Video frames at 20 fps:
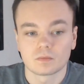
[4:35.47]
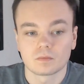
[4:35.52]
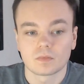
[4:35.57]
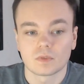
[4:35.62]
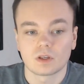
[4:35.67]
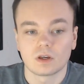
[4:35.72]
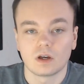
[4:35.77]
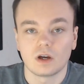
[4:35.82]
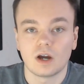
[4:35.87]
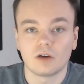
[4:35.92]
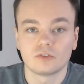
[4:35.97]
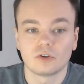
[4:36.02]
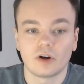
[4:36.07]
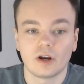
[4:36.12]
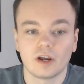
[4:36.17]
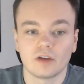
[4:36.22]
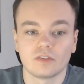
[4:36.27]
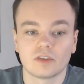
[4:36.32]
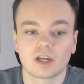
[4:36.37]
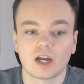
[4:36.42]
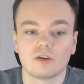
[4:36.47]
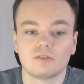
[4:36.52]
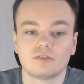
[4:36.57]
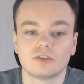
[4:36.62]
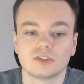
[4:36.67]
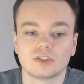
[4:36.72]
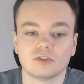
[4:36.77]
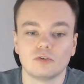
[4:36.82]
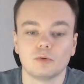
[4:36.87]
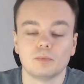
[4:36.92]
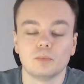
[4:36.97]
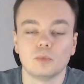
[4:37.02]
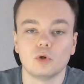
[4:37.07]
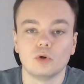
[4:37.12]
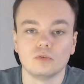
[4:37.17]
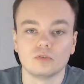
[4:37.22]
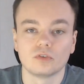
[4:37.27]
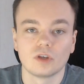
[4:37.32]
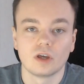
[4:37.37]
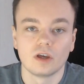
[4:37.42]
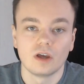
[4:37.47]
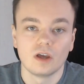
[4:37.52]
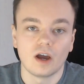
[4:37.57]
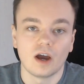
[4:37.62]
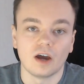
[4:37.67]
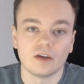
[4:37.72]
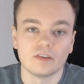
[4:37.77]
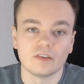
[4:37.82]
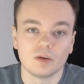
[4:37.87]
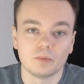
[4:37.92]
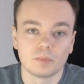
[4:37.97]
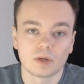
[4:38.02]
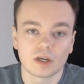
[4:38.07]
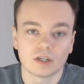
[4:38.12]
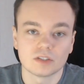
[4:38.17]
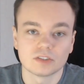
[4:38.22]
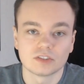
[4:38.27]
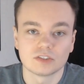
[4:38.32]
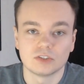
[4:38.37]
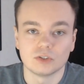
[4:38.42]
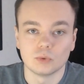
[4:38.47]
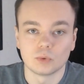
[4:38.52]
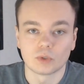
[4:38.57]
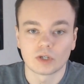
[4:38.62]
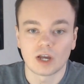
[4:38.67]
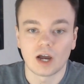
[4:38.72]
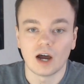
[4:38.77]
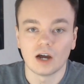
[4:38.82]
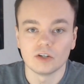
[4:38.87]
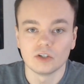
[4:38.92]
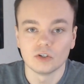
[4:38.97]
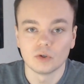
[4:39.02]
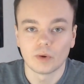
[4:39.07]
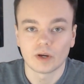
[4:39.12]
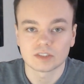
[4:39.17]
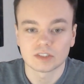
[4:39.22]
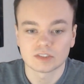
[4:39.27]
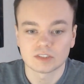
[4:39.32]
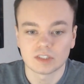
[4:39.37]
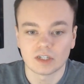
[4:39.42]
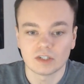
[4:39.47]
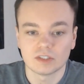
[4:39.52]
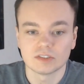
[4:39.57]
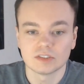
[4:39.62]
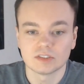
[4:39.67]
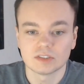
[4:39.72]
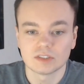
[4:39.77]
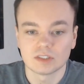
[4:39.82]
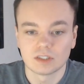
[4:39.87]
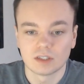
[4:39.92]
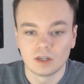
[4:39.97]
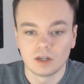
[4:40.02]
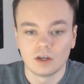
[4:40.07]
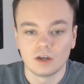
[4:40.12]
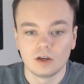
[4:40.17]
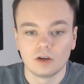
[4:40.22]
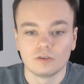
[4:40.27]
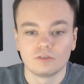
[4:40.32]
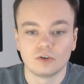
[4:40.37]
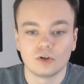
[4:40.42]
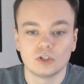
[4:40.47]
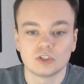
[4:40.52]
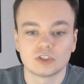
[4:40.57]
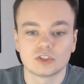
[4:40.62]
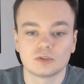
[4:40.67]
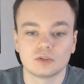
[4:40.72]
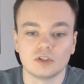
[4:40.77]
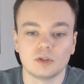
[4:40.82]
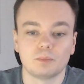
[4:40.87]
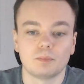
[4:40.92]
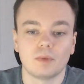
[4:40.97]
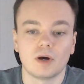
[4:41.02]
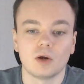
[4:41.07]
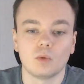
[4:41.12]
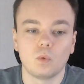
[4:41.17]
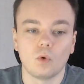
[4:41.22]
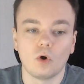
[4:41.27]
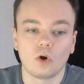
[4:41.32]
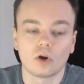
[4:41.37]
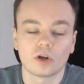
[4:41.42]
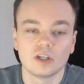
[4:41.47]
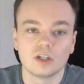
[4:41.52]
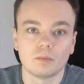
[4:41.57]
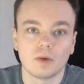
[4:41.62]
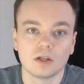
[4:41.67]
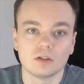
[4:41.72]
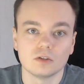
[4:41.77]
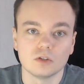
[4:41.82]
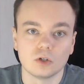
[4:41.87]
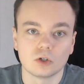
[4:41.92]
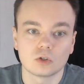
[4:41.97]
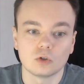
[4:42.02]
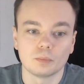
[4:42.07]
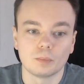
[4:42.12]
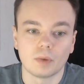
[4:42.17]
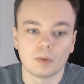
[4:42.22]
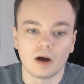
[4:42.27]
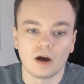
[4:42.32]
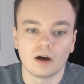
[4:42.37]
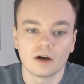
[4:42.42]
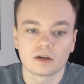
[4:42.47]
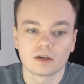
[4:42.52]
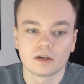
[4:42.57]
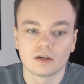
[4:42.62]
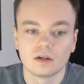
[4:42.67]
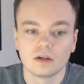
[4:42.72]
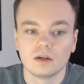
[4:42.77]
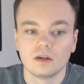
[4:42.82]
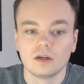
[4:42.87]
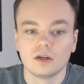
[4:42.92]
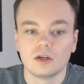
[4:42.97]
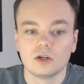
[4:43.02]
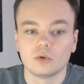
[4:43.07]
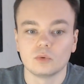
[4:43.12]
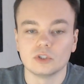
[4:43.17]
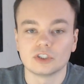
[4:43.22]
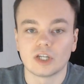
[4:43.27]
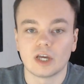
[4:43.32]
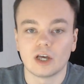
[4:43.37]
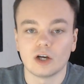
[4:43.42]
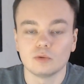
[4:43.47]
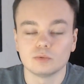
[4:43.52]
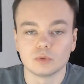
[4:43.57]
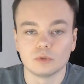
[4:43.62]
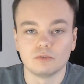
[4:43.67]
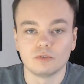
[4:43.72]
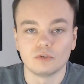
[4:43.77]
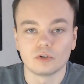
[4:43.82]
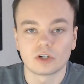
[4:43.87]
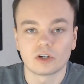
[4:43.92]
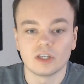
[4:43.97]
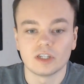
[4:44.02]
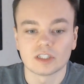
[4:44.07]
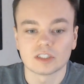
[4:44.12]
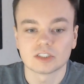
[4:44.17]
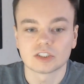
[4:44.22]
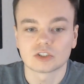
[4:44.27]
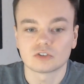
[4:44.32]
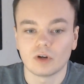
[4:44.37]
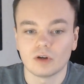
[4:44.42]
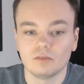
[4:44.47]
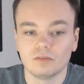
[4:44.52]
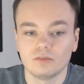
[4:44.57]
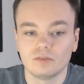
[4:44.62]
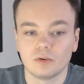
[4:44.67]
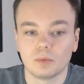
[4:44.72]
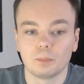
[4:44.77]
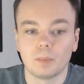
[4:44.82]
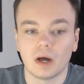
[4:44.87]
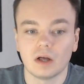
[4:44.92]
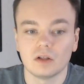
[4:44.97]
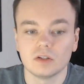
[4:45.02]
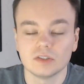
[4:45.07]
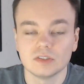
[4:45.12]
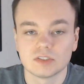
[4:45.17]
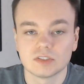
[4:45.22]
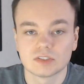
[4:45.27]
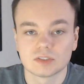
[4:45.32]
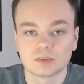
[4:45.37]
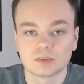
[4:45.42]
After I had the catheter removed, I then began to do cardio exercises, firstly by walking in my local park, which helped with regaining strength and balance.